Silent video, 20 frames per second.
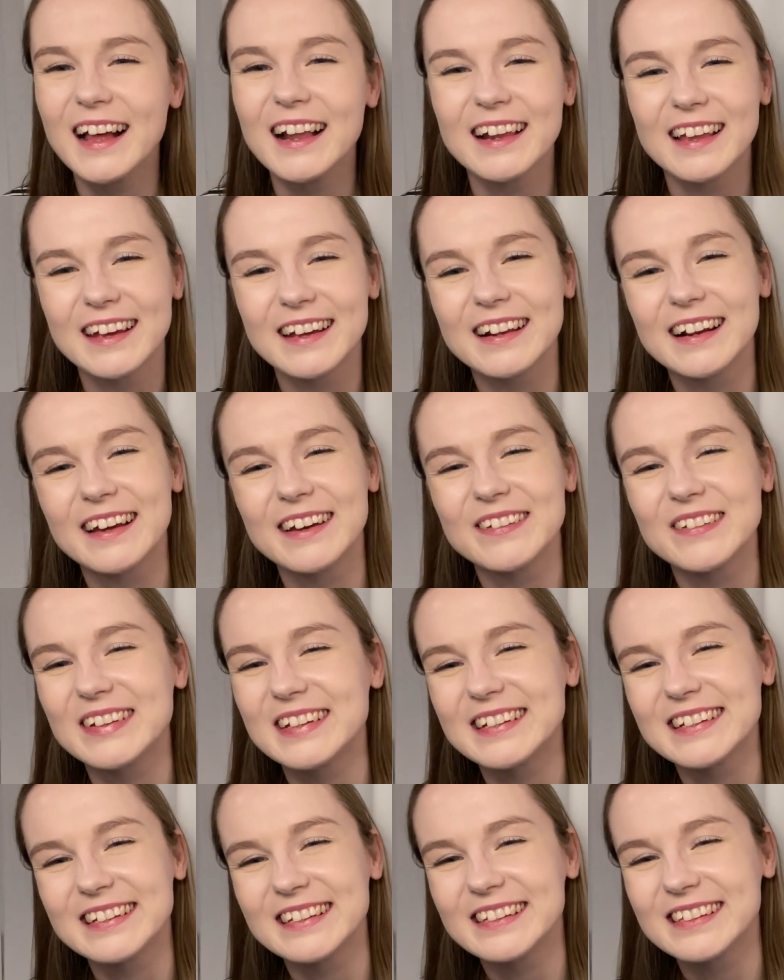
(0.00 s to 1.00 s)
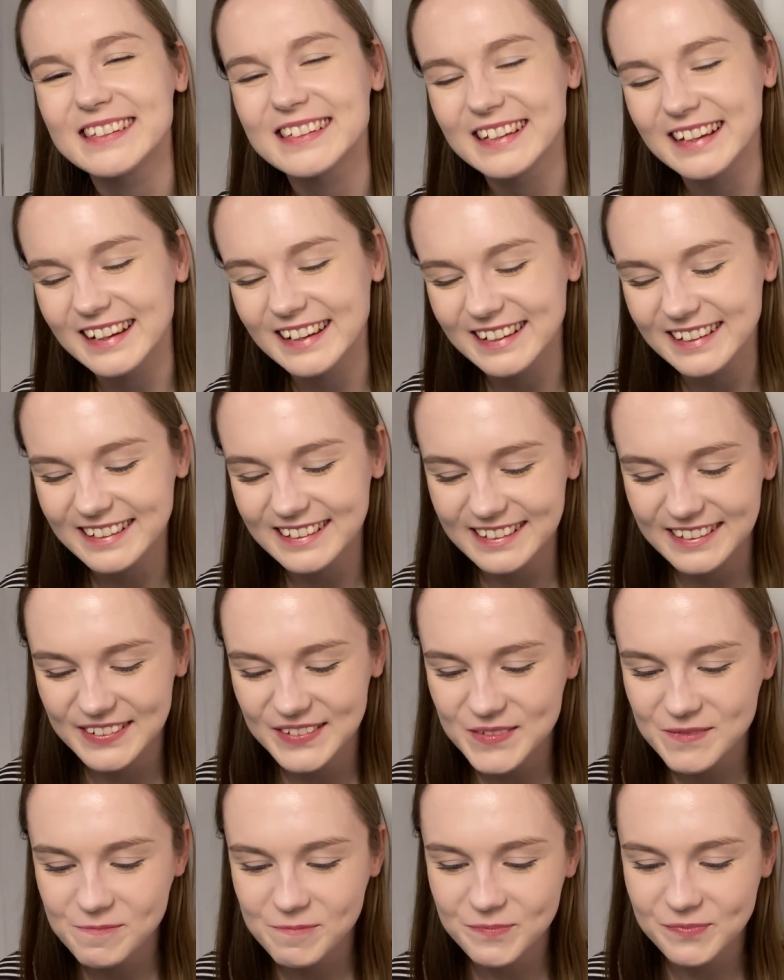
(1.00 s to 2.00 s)
I like languages,
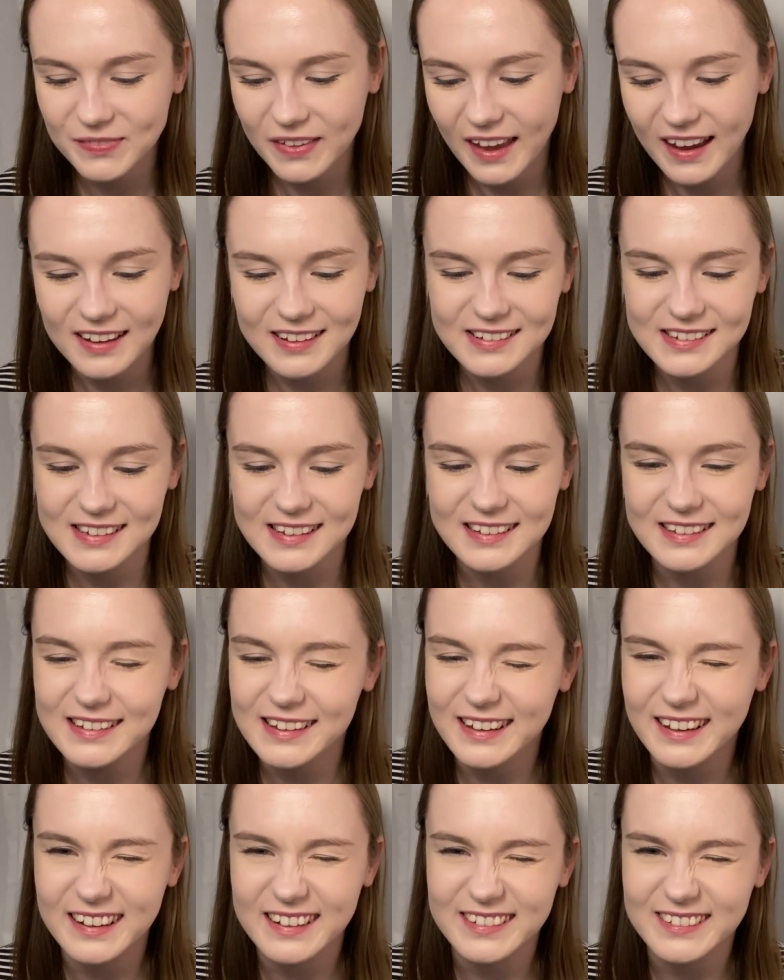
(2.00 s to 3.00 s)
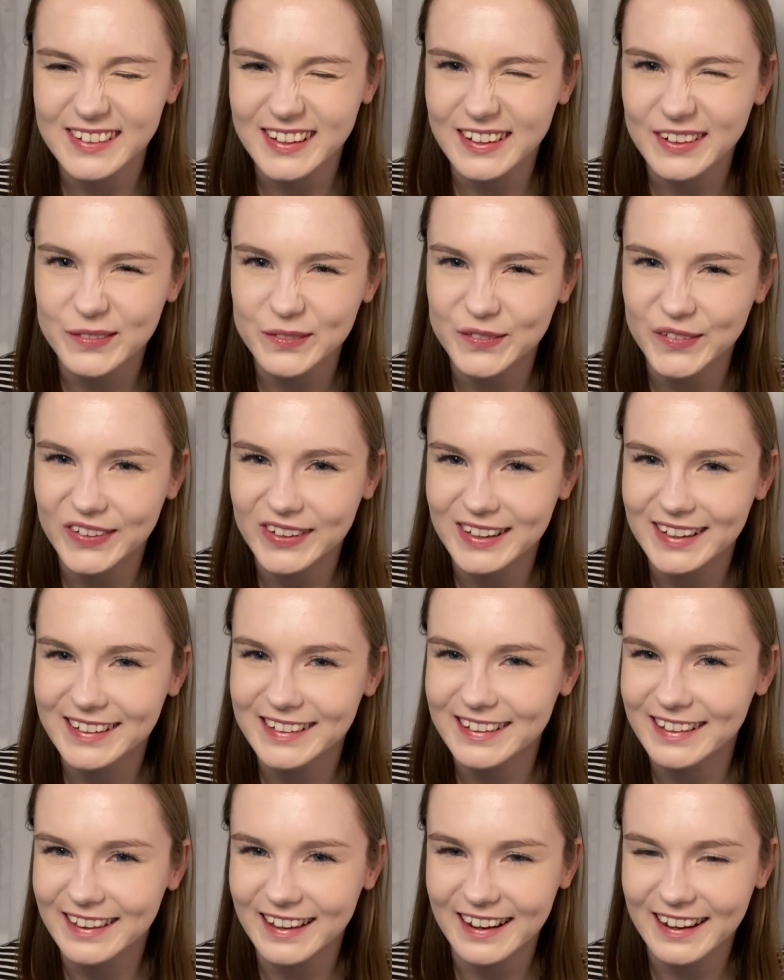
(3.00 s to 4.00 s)
and accents kind of like fall
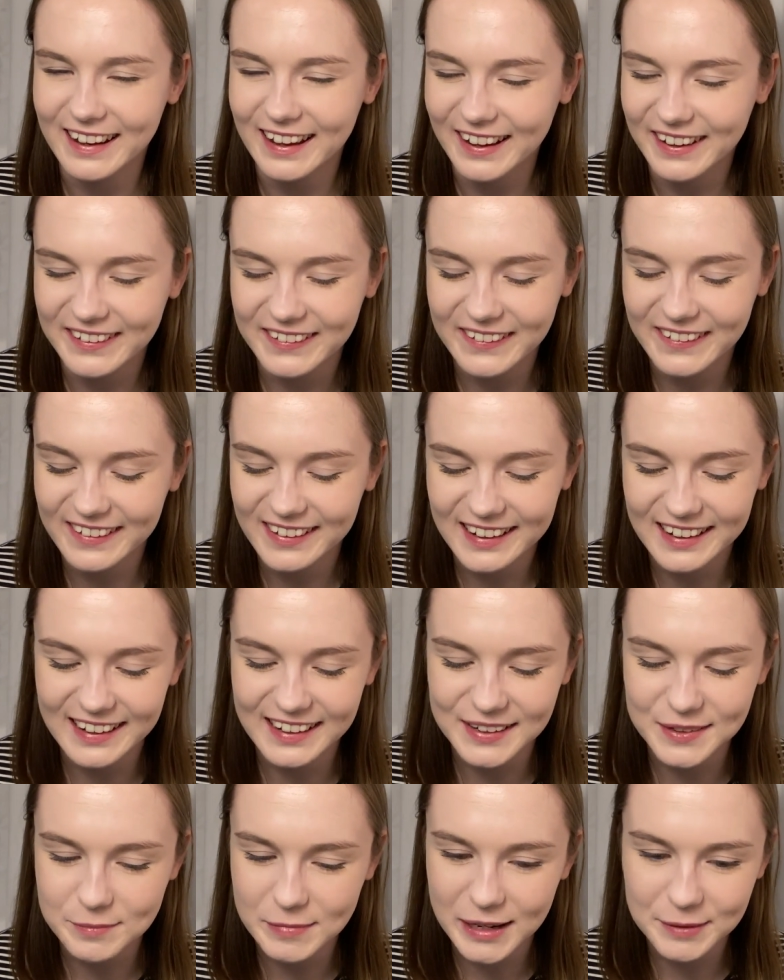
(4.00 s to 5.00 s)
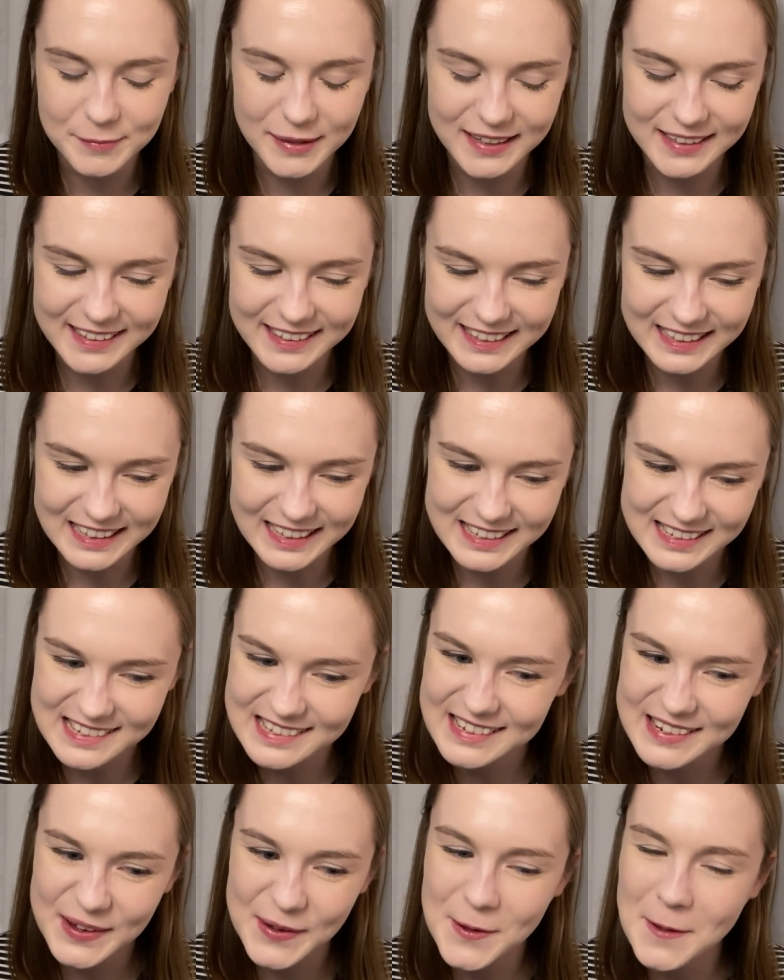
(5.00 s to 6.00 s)
under that category in my mind, at
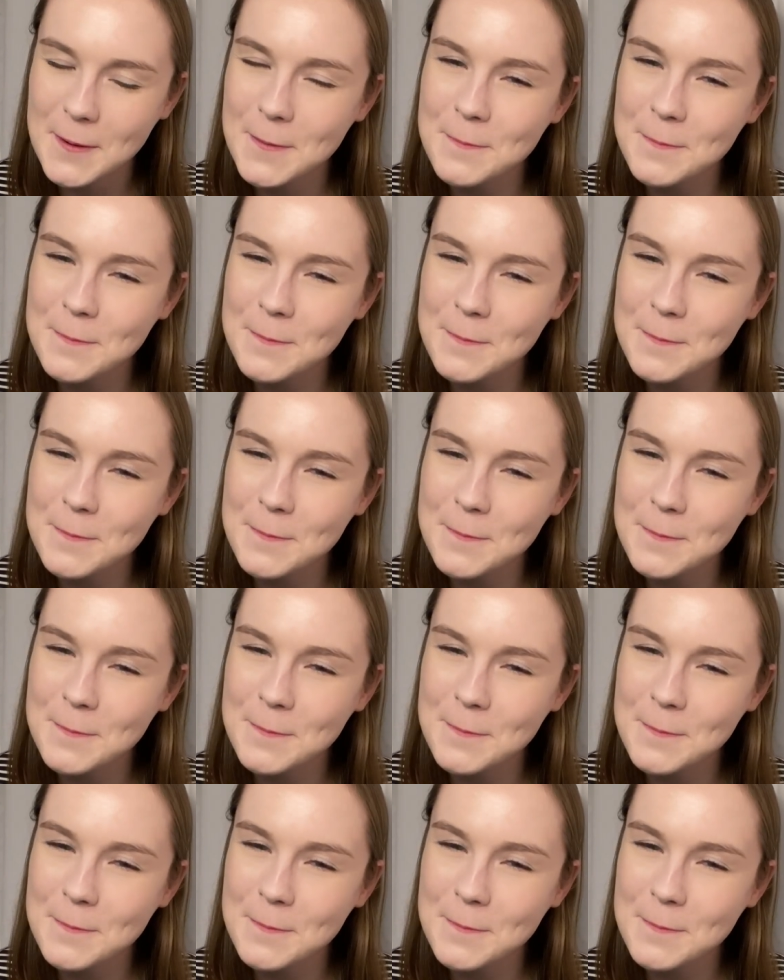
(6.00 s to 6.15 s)
least.